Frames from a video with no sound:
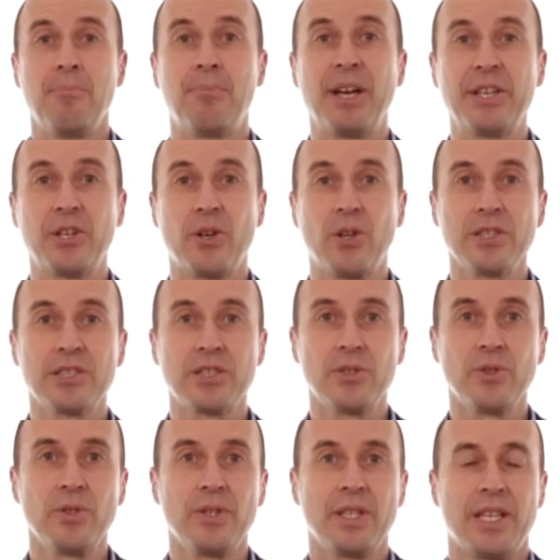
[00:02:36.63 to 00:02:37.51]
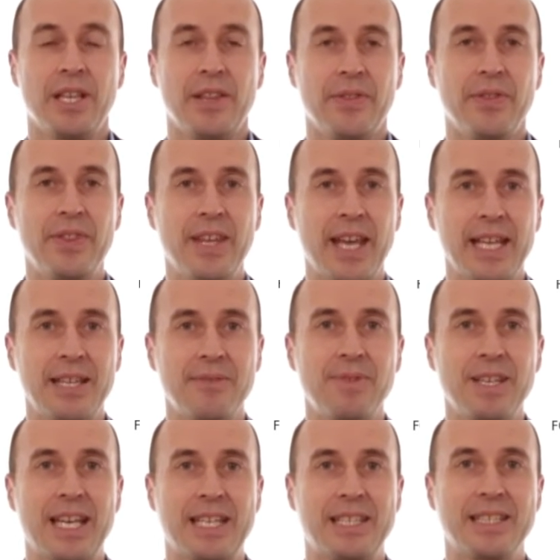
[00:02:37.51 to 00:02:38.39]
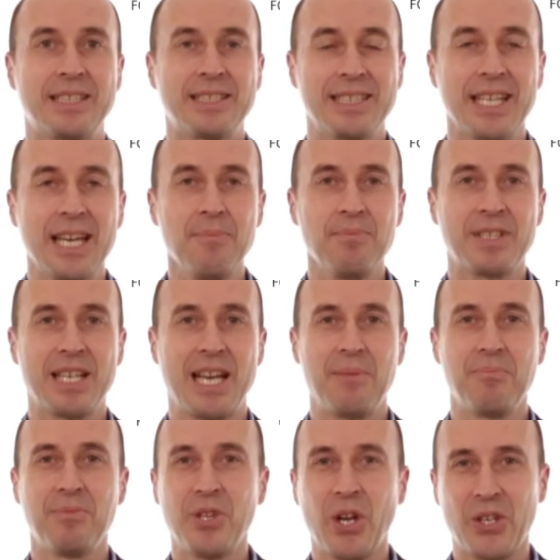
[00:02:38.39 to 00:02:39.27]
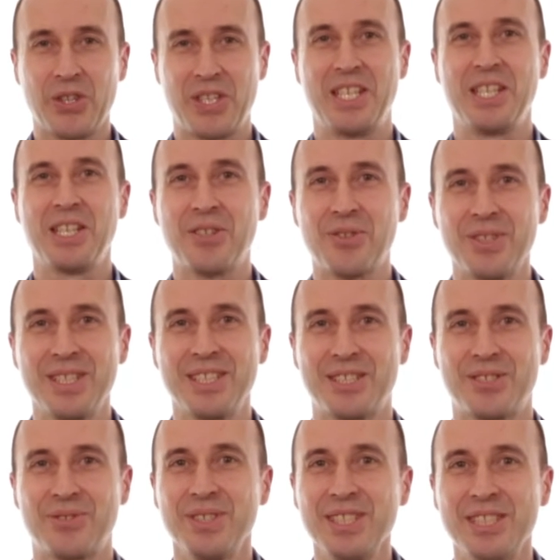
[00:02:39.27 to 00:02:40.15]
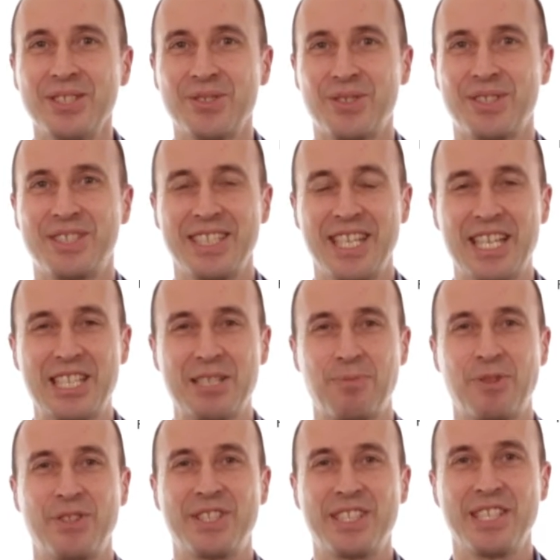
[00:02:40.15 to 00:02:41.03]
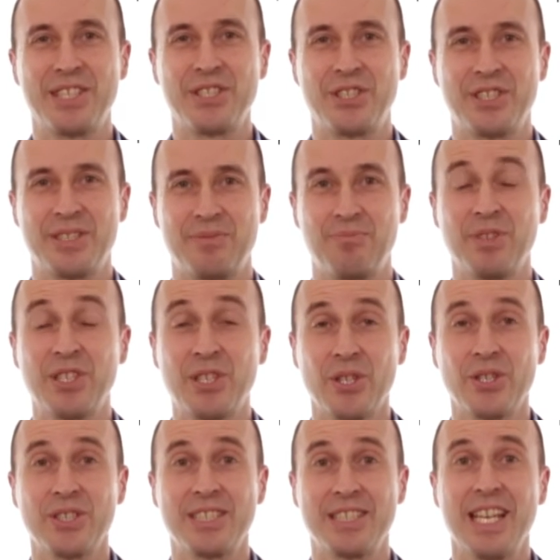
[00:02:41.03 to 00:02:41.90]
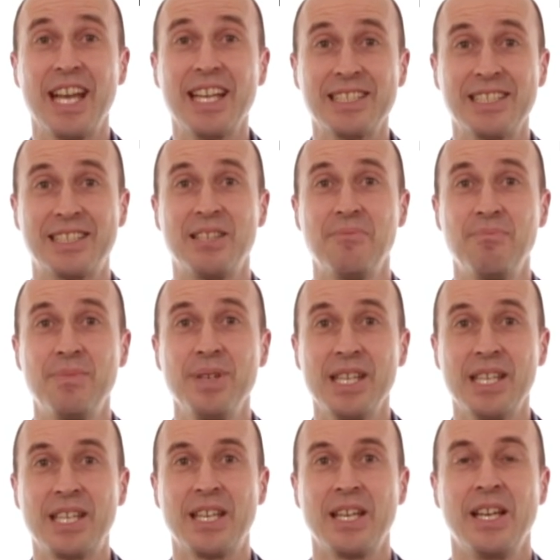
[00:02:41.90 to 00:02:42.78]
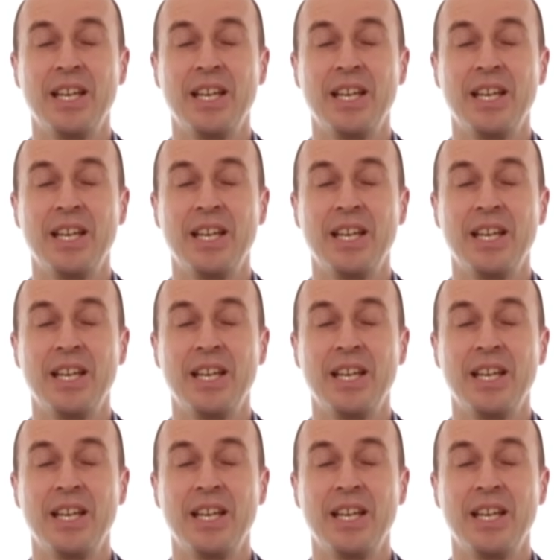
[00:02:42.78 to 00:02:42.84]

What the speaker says: but also that we at the same time not increase resource exploitation, because that's the big